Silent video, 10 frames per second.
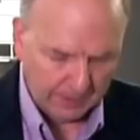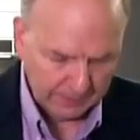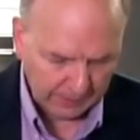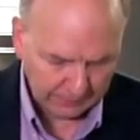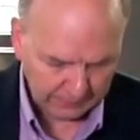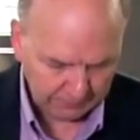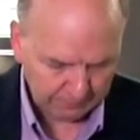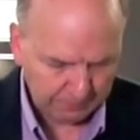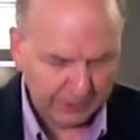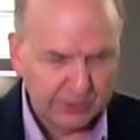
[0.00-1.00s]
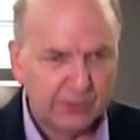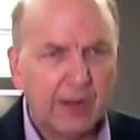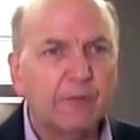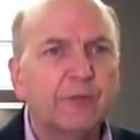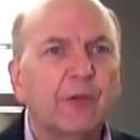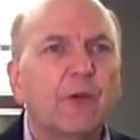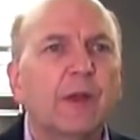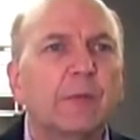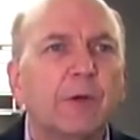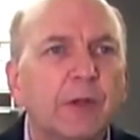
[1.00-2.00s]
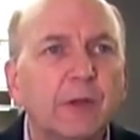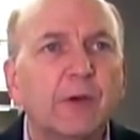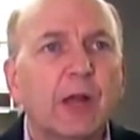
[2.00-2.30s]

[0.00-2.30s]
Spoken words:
Another picture, and I'm so glad the Plain Dealer